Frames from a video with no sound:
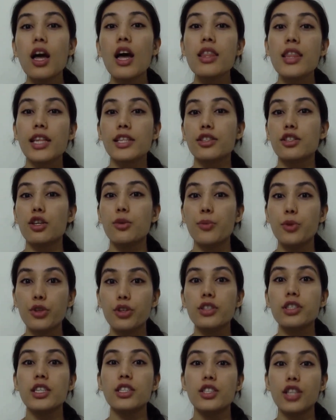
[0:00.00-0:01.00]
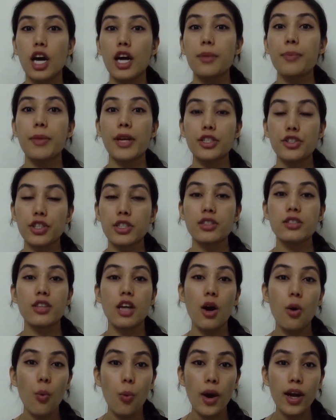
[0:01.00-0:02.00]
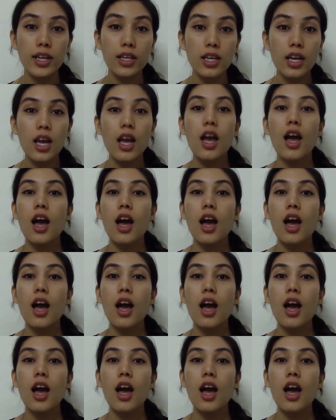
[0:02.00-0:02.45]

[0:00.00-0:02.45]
That's community.matrix.one.